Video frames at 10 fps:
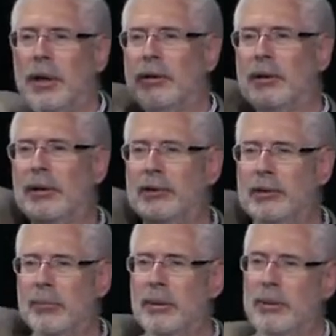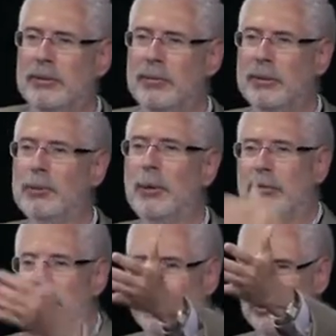There he is. It's one
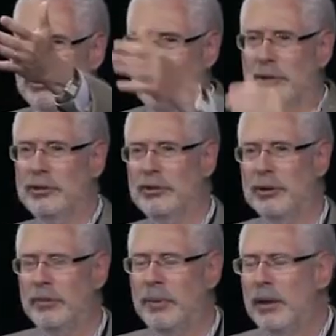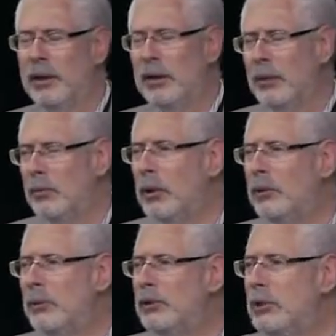of our instructors. We're
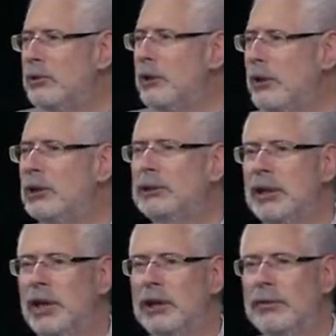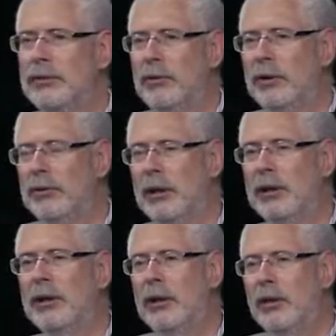going to be teaching this class
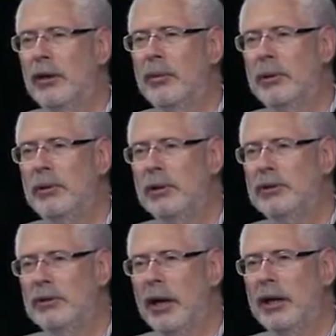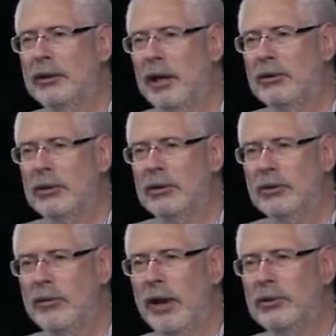for therapeutics, diagnostics,
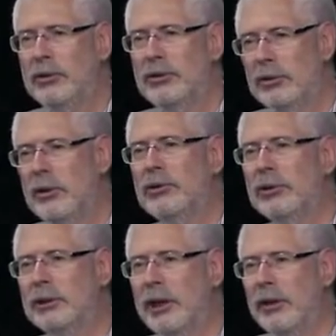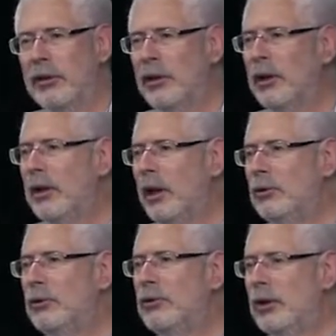devices, and digital health
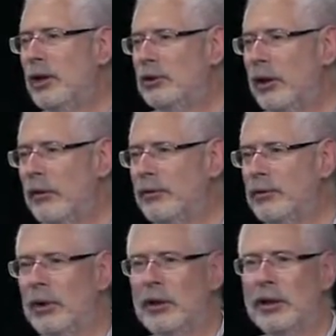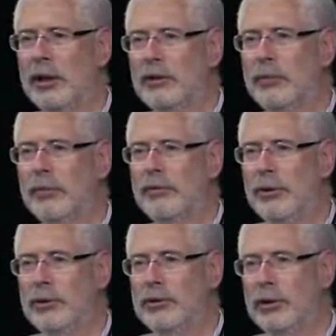at UCSF starting October
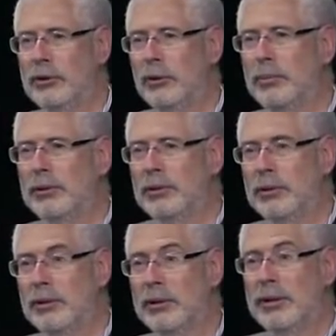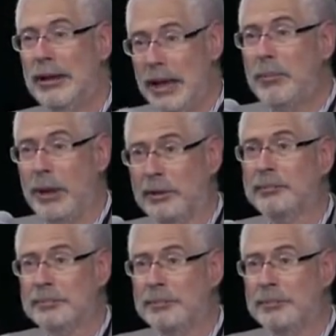1st. It's open to anybody.